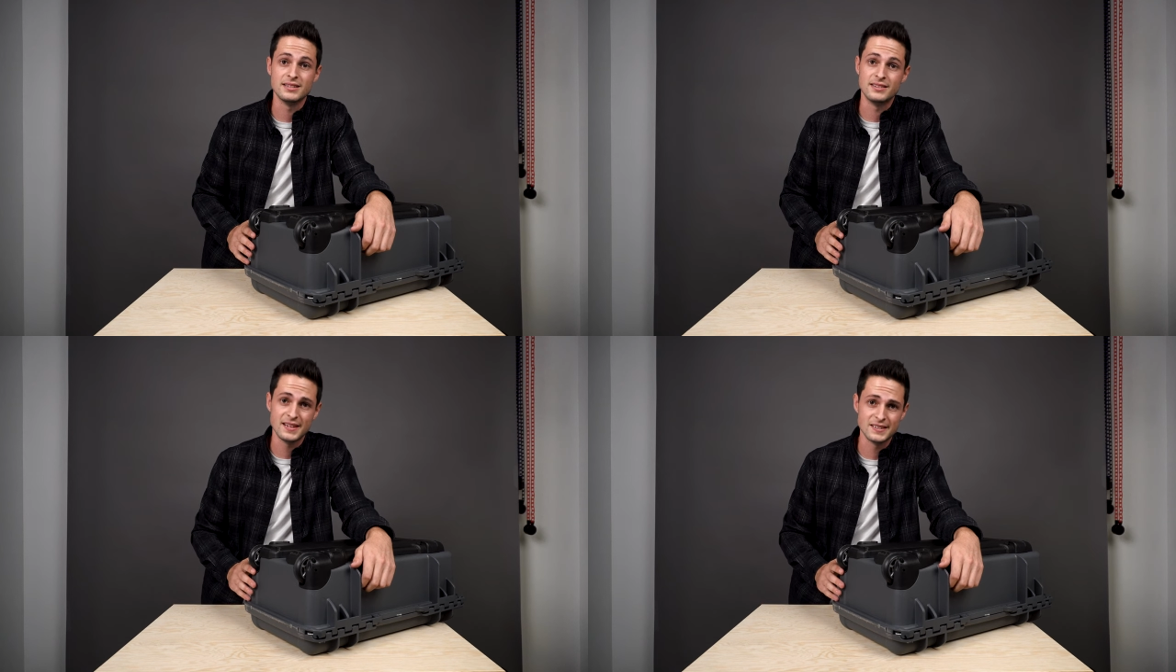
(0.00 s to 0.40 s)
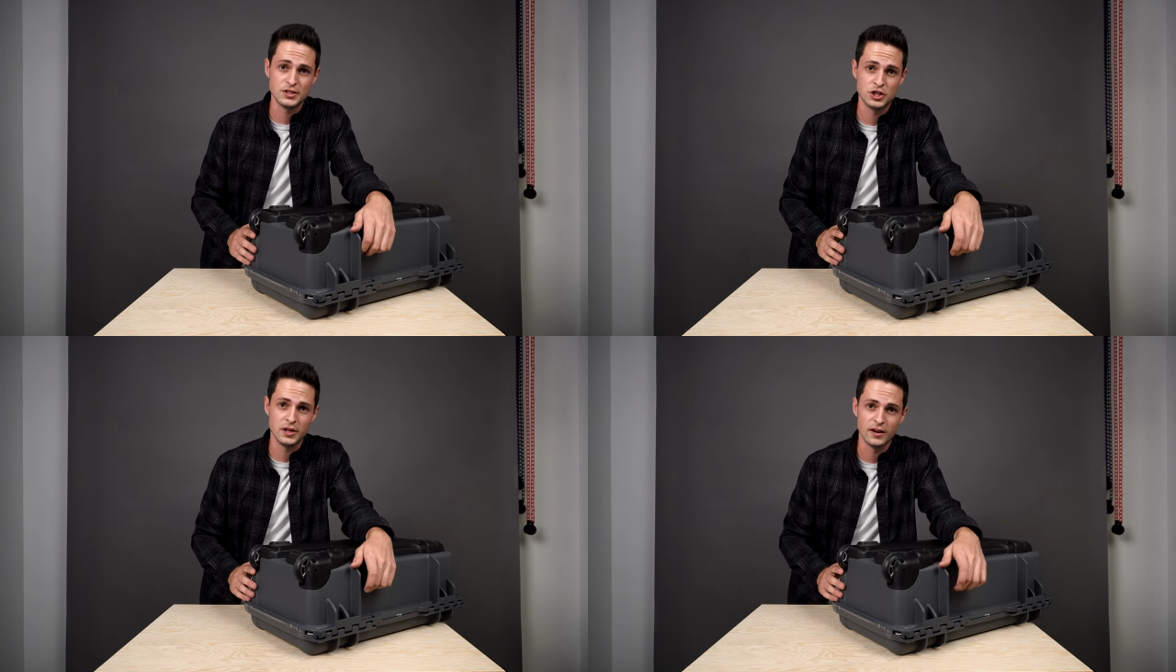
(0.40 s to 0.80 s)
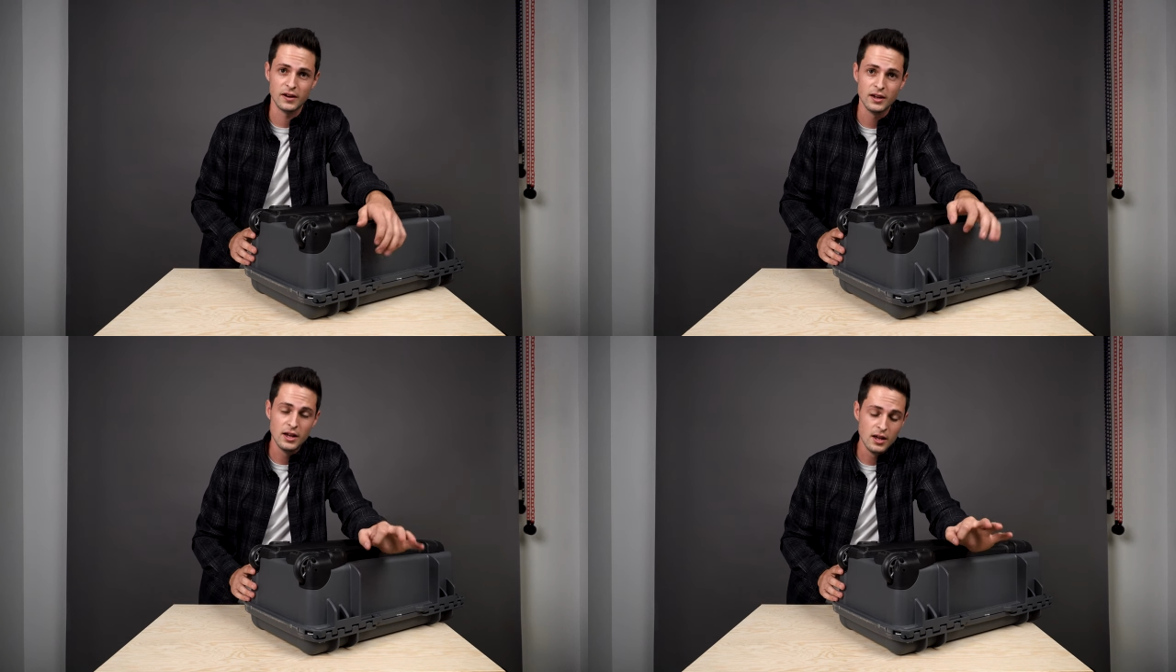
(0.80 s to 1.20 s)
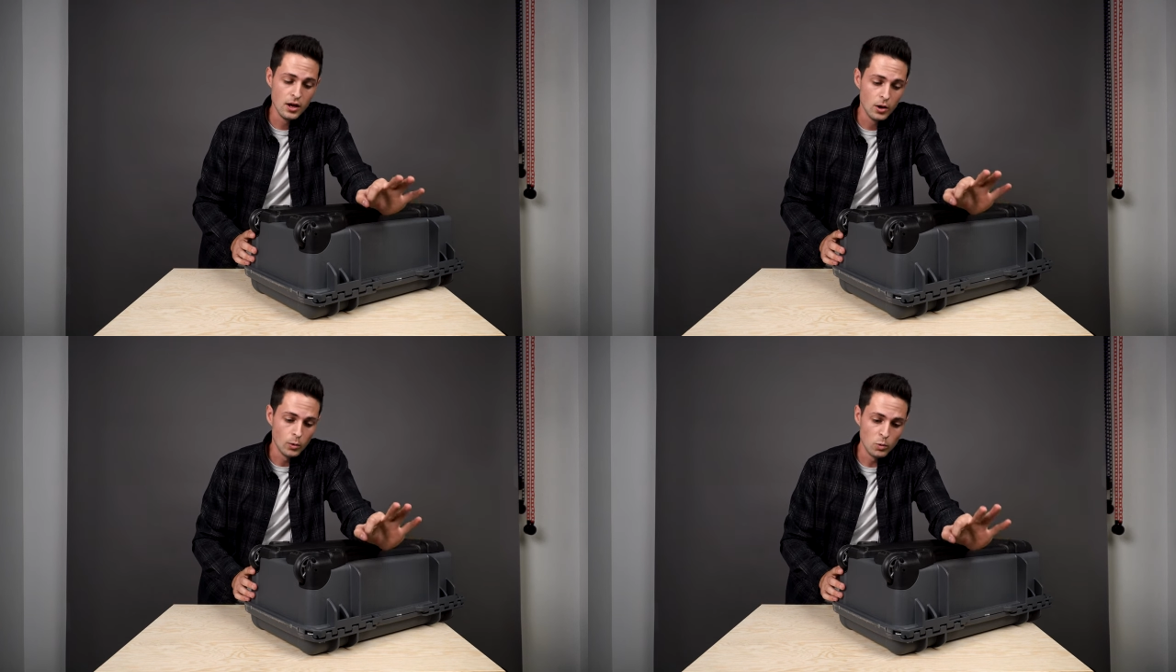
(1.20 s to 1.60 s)
desk chair
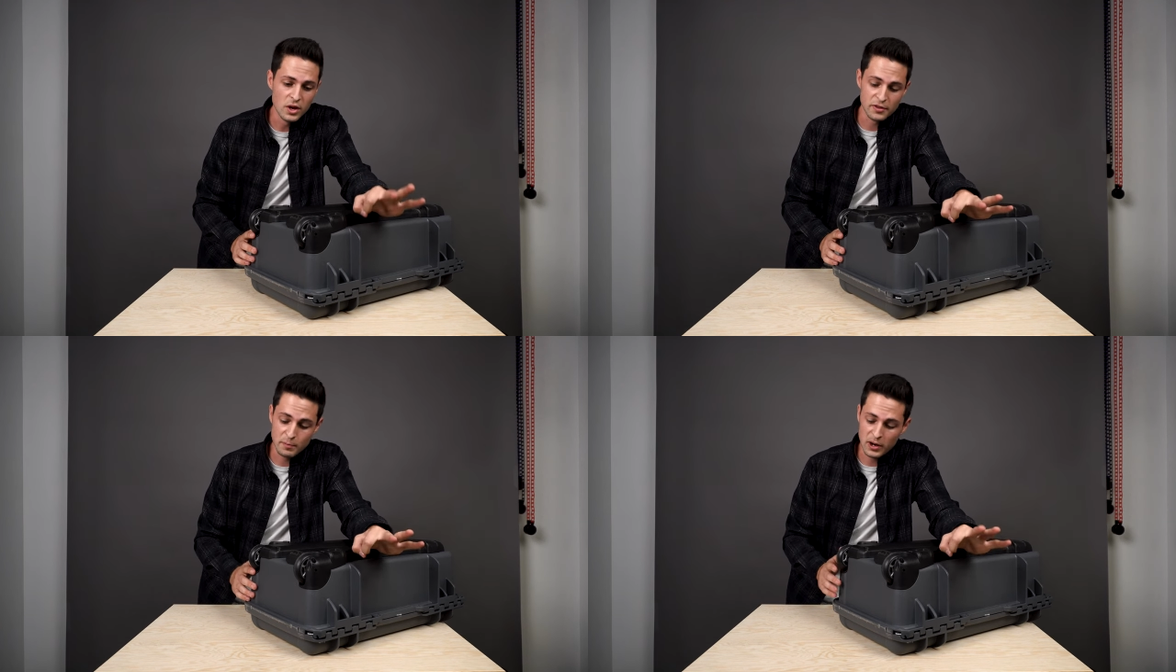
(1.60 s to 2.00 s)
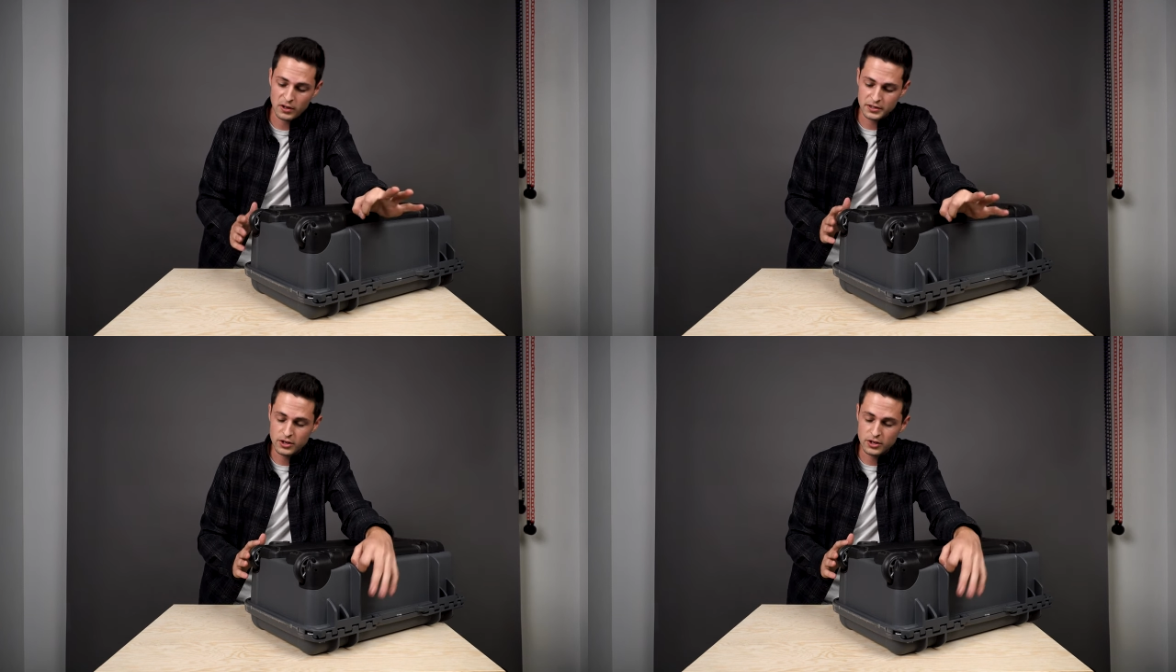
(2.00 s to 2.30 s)
with poly